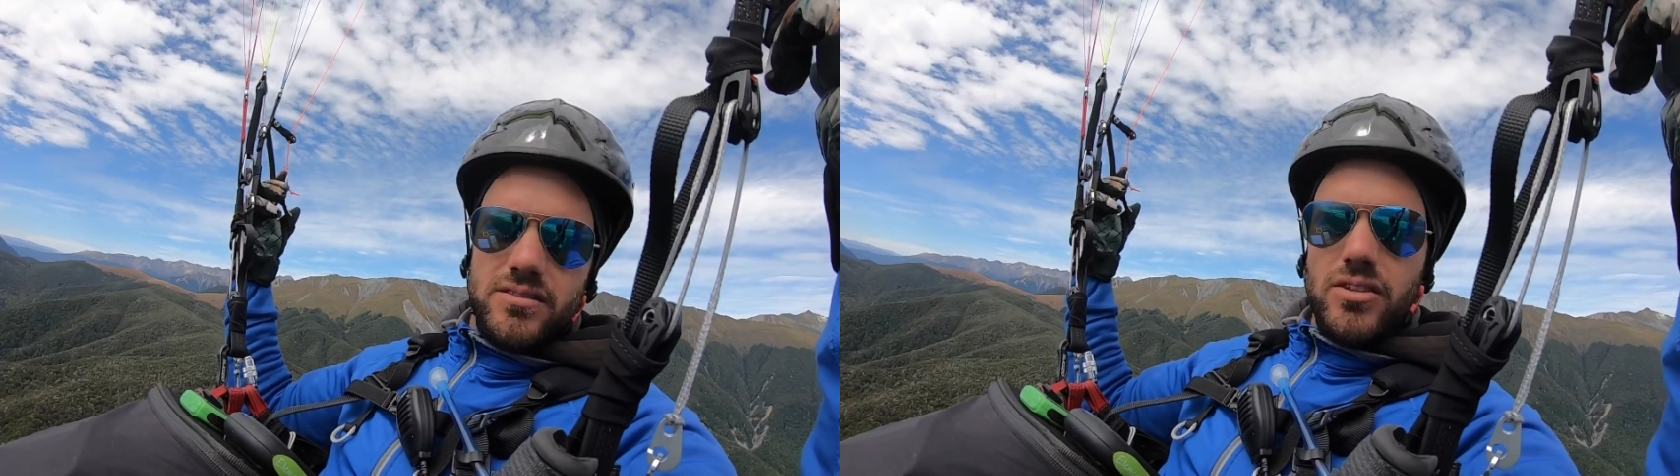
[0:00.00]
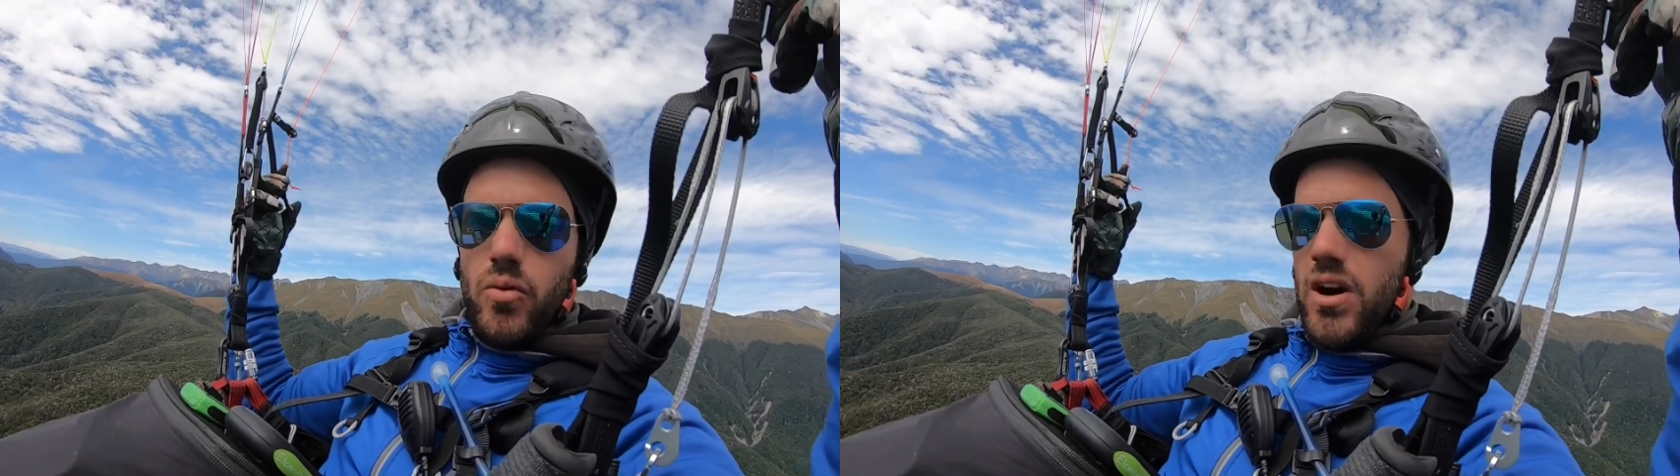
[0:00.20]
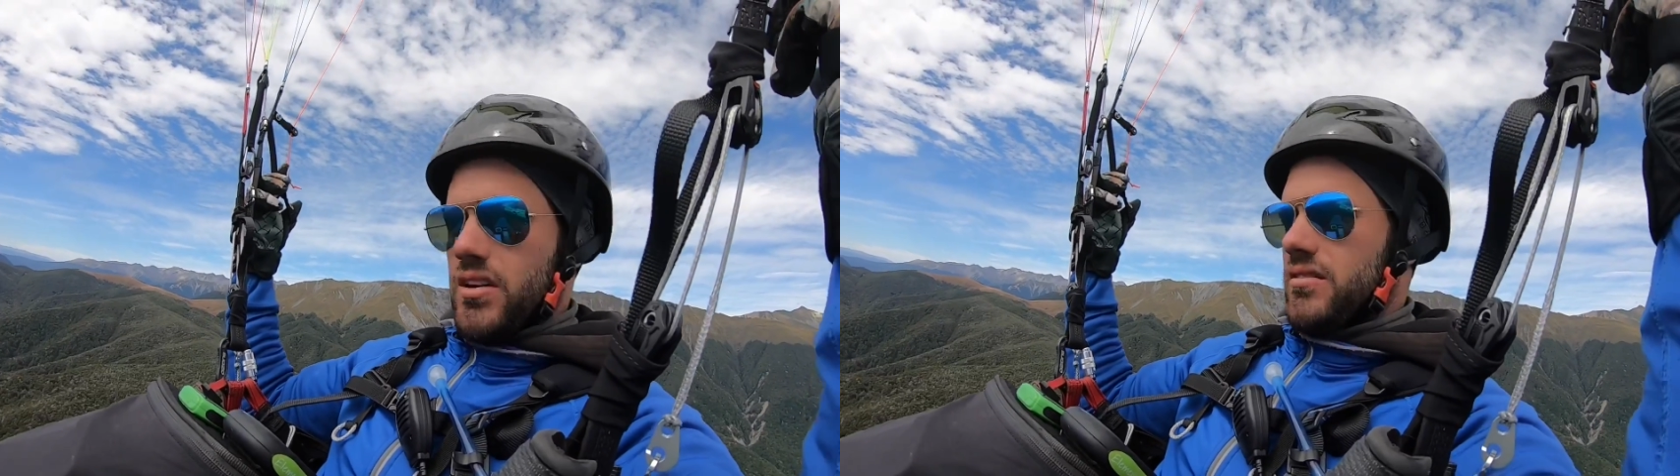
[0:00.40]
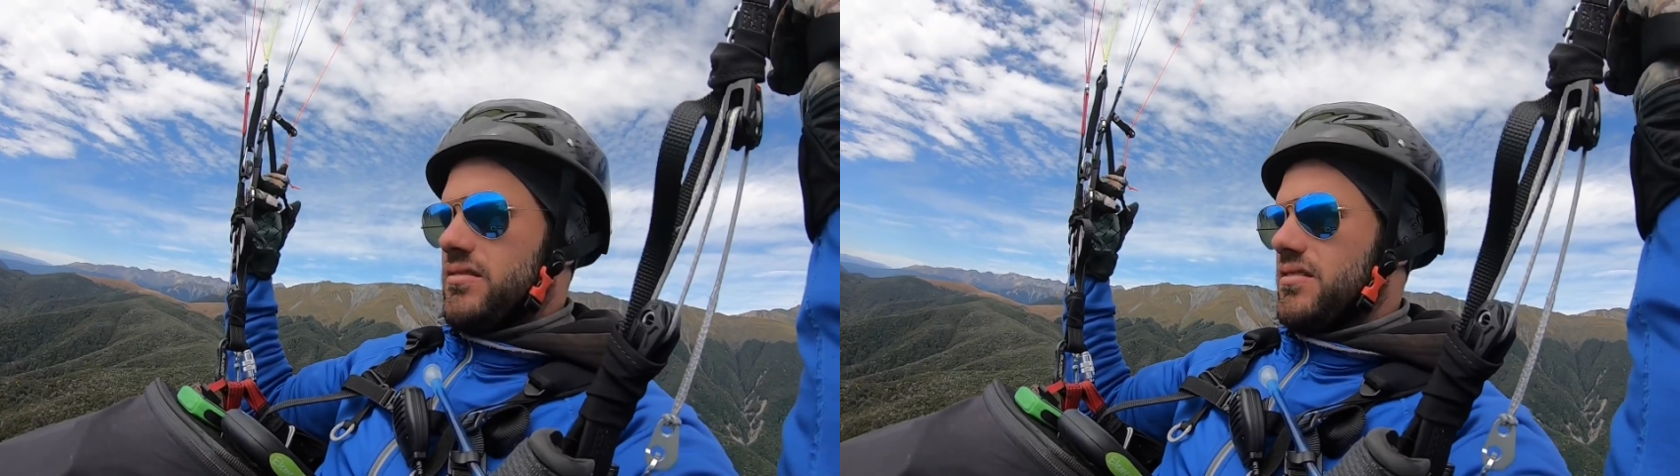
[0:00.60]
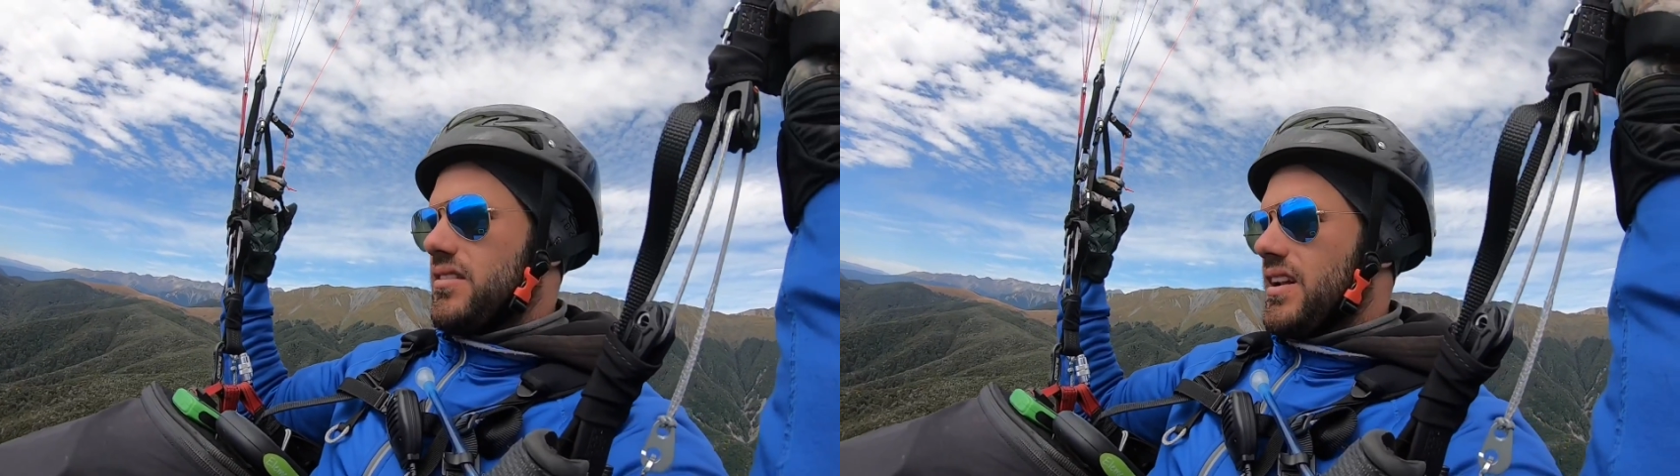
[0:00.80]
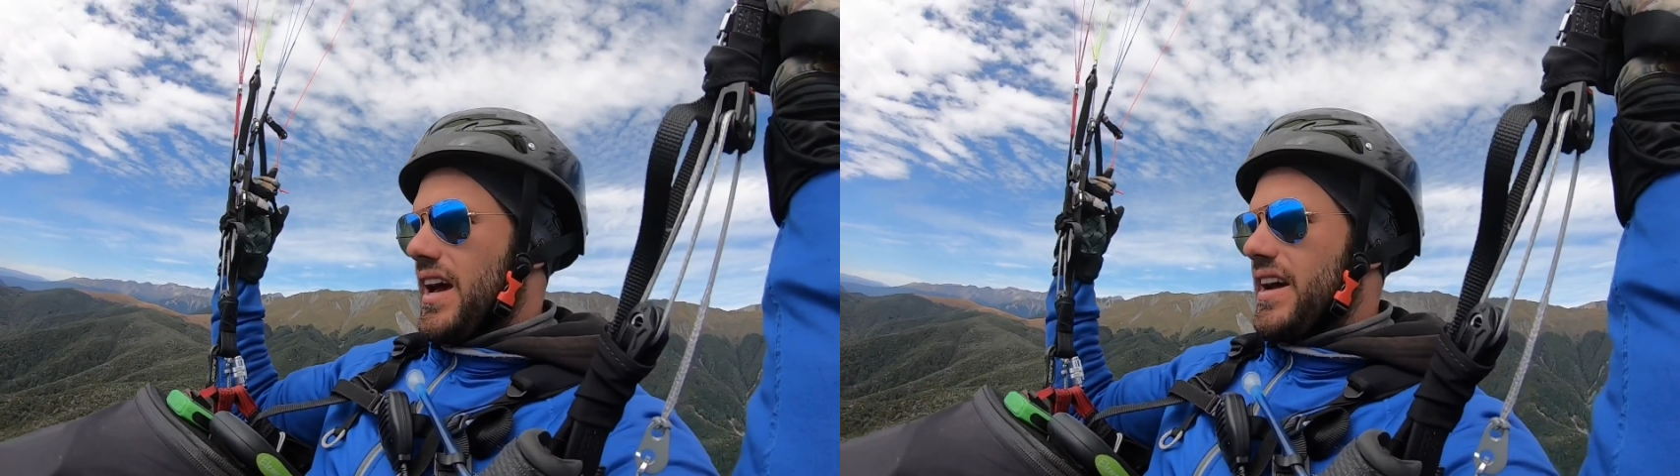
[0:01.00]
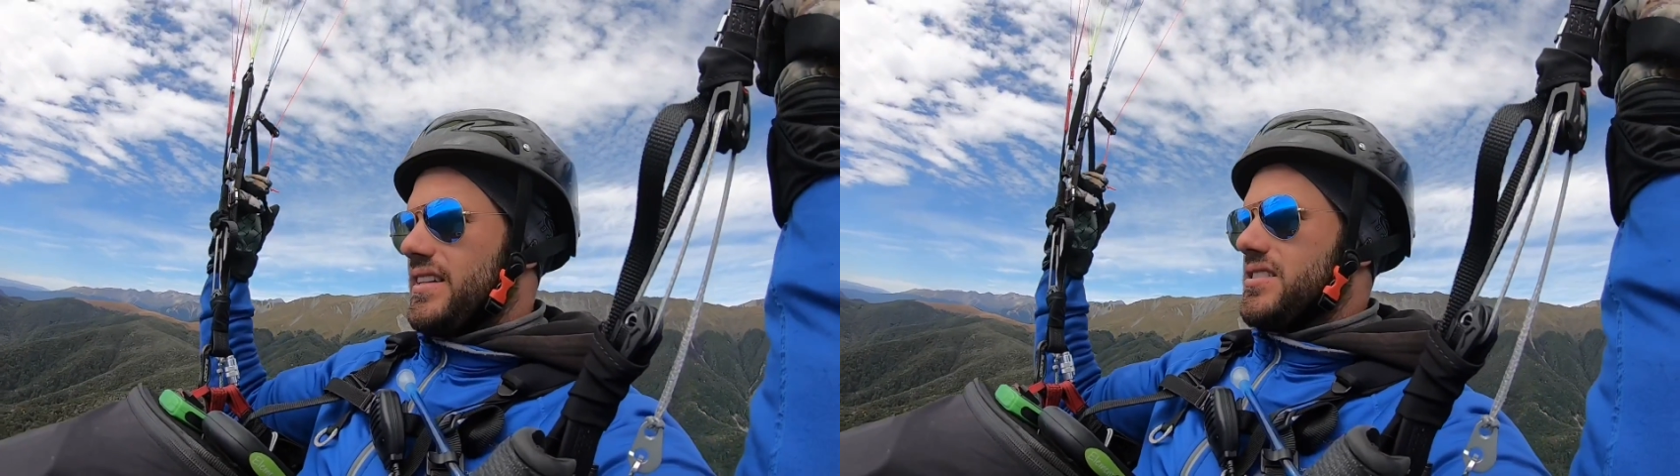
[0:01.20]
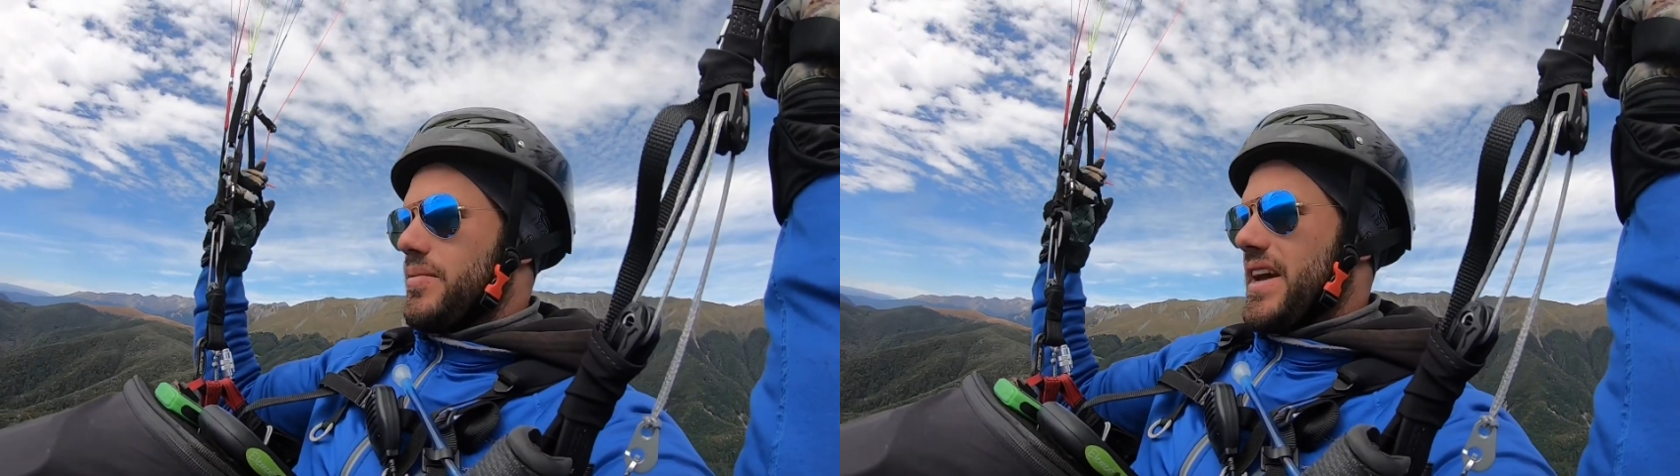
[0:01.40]
to 1 glide
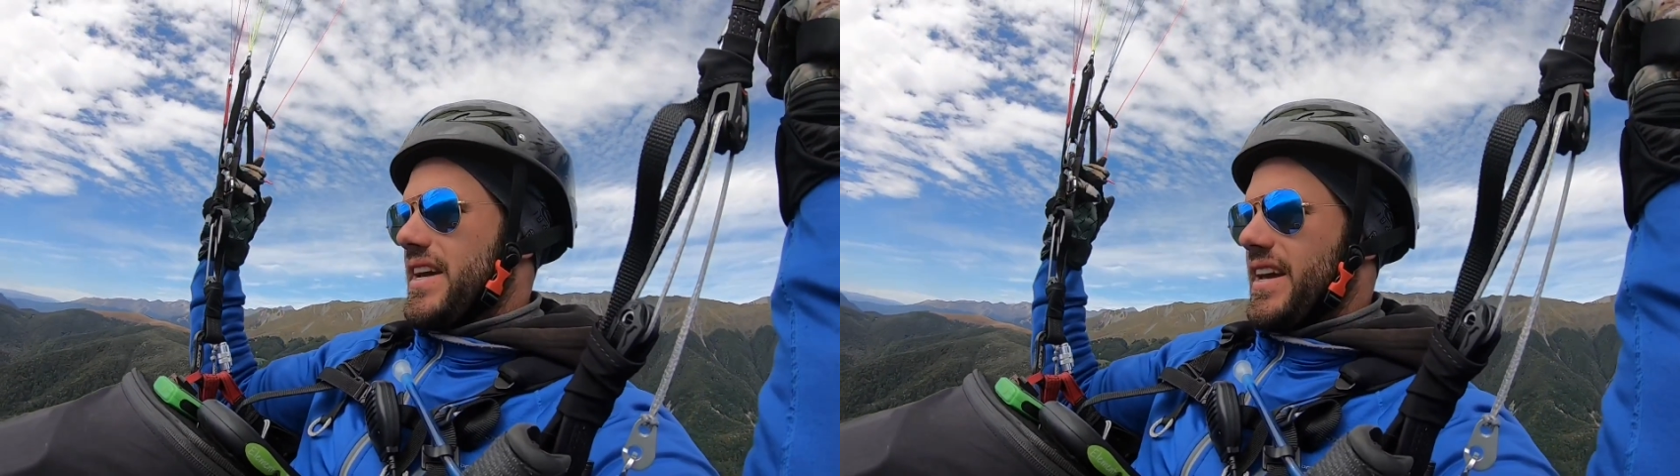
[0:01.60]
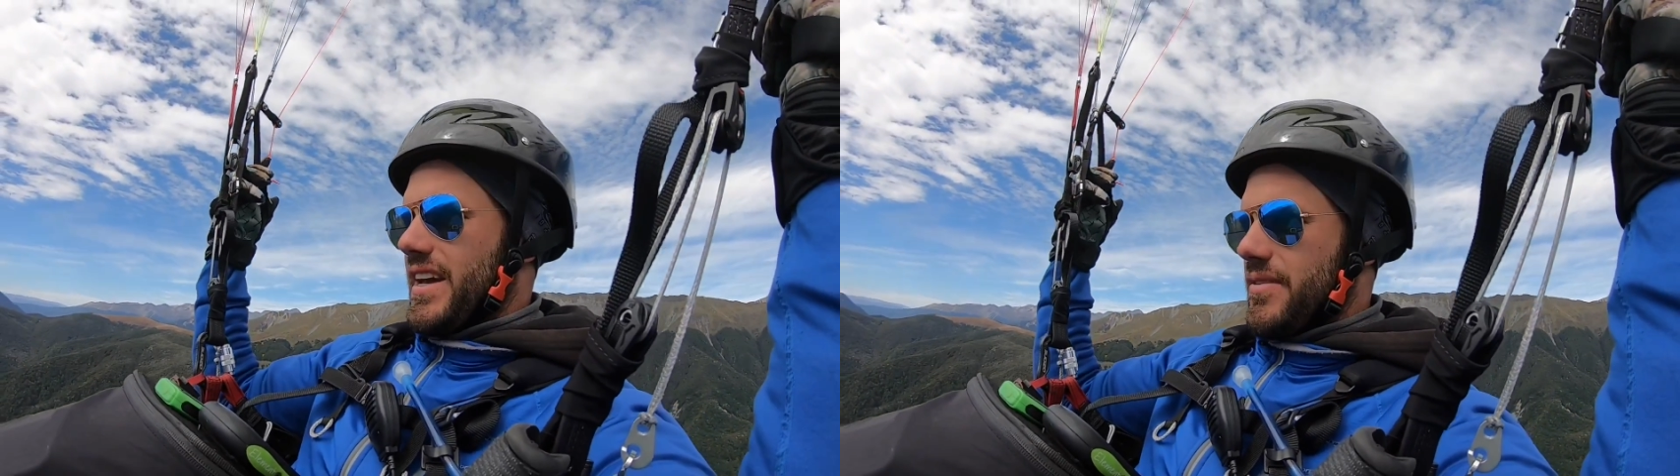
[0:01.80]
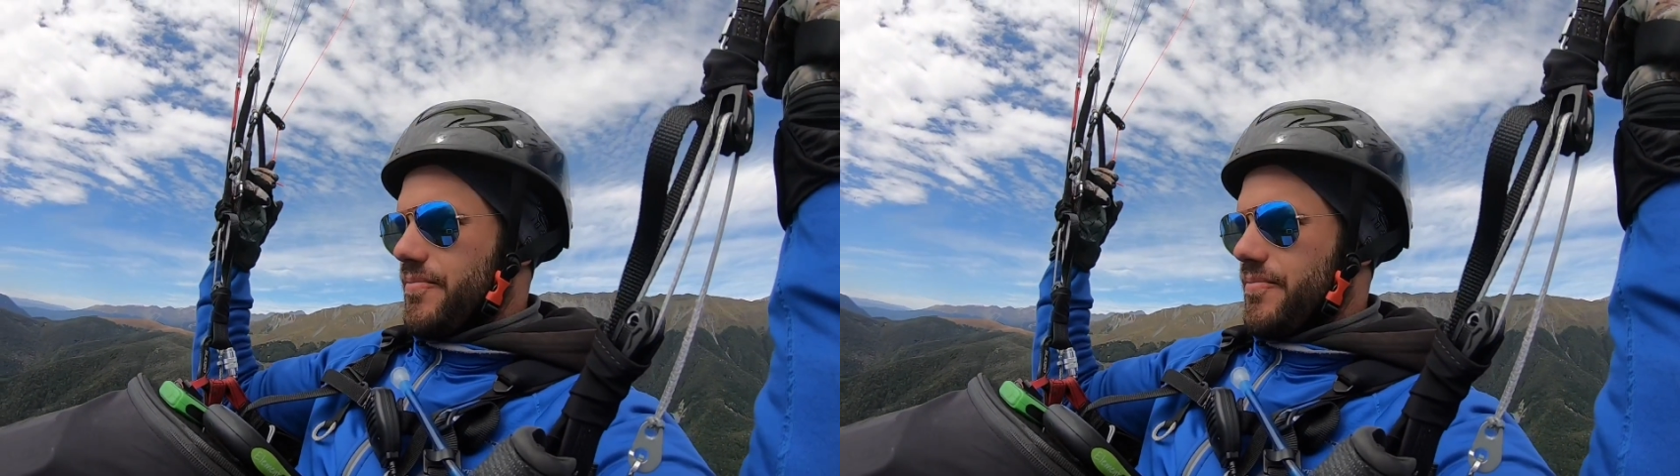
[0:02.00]
to make it.